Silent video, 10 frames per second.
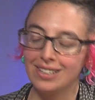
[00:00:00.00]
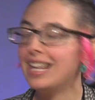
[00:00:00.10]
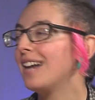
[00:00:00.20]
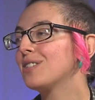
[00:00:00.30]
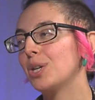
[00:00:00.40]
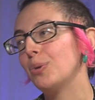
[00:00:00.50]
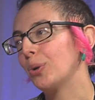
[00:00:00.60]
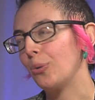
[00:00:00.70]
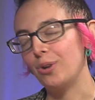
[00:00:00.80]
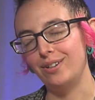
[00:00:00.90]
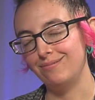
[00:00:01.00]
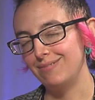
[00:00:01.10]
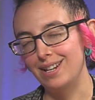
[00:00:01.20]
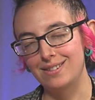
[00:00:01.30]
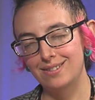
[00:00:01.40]
Last Unicorn
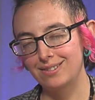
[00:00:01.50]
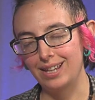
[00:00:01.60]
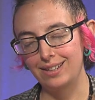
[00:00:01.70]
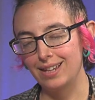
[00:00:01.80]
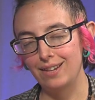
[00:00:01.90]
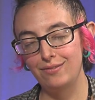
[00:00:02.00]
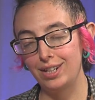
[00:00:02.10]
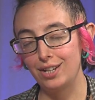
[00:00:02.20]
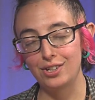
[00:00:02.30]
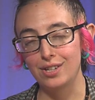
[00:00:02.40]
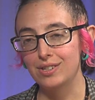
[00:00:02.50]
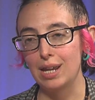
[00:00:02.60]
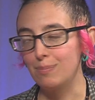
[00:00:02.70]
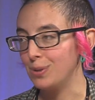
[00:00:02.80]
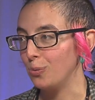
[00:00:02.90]
is like that VHS
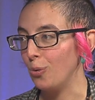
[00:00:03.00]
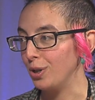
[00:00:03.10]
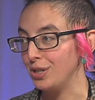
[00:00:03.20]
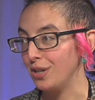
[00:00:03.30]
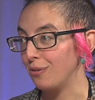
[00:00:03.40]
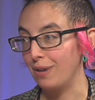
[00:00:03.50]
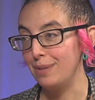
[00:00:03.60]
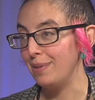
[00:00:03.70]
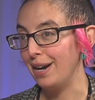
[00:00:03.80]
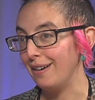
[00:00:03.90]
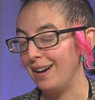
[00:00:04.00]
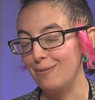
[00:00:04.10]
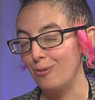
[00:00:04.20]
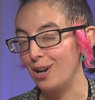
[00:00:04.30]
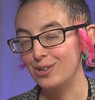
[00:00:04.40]
tape is worn to threadbare.
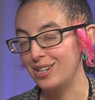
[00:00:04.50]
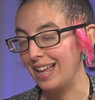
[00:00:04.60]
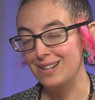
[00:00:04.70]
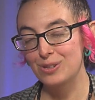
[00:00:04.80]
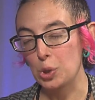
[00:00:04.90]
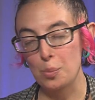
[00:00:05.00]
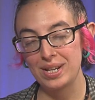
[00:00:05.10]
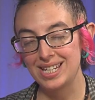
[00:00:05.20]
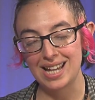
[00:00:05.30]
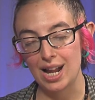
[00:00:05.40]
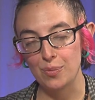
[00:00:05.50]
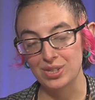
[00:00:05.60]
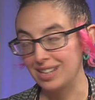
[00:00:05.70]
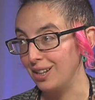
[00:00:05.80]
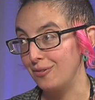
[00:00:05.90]
I've watched that so many
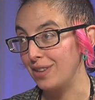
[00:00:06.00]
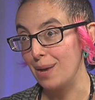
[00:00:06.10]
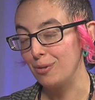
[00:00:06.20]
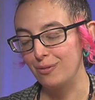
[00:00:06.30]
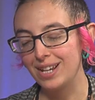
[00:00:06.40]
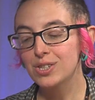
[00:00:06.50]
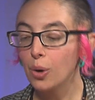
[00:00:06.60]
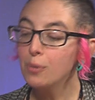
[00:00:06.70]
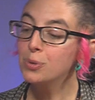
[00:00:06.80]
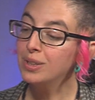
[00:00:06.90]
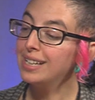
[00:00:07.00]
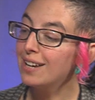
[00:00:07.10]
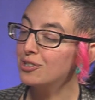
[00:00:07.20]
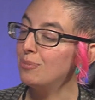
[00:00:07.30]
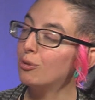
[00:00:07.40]
times. I loved that movie. So I was really
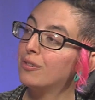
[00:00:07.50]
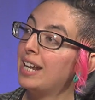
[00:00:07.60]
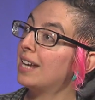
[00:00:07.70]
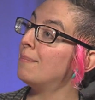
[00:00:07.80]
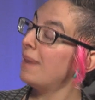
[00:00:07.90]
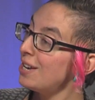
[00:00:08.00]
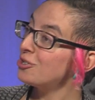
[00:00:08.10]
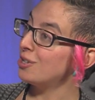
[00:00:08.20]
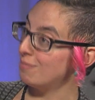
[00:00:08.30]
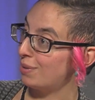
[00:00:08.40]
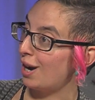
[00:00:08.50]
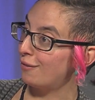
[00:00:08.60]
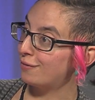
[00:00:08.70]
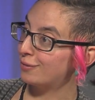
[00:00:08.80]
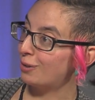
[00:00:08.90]
actually more of an animation
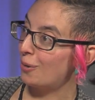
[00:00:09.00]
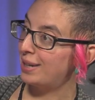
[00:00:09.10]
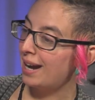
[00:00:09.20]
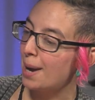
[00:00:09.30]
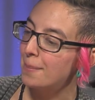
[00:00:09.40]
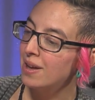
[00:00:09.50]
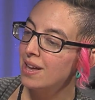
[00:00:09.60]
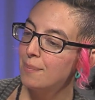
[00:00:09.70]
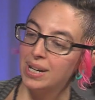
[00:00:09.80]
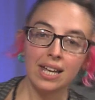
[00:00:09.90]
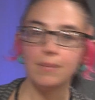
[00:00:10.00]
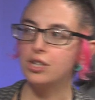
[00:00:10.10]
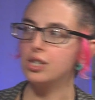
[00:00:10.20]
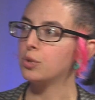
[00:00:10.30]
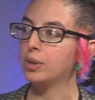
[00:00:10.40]
buff growing up, but
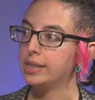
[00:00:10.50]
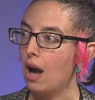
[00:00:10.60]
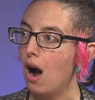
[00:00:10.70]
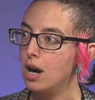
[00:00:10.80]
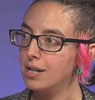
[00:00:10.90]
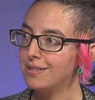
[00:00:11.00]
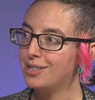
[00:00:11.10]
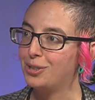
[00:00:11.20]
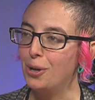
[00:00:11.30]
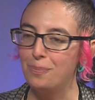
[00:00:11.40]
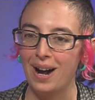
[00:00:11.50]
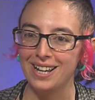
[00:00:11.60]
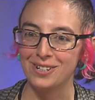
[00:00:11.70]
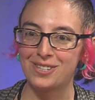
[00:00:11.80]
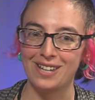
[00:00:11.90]
animation's really hard to do by
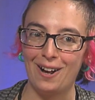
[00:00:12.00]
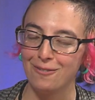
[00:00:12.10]
yourself.